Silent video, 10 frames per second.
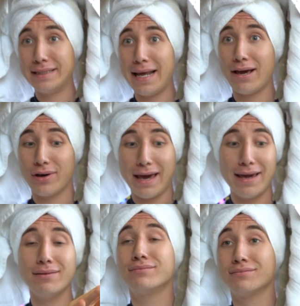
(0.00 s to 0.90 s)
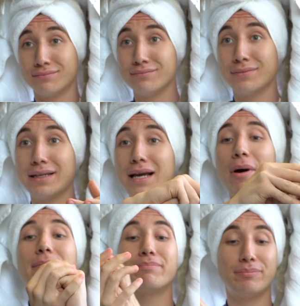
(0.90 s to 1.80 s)
today, okay? Come
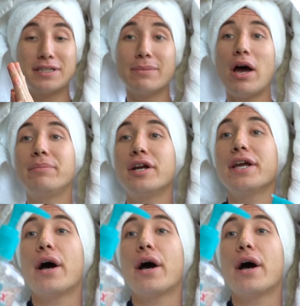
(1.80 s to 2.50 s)
on, put some on. Here you